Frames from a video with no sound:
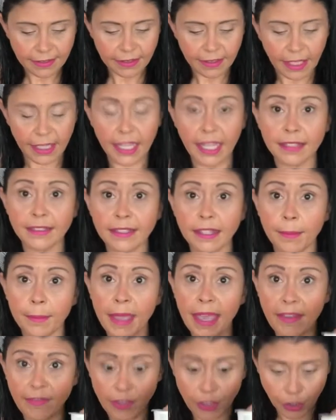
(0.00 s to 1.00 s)
I got some
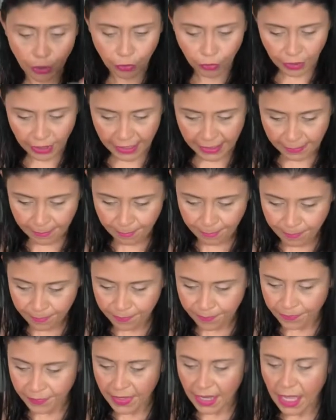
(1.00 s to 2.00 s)
heavy cream.
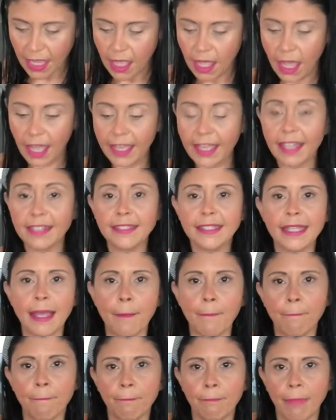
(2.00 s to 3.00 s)
I got
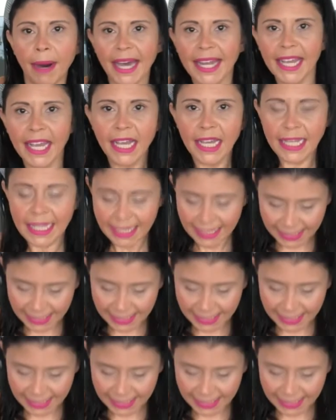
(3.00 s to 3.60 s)
some butter.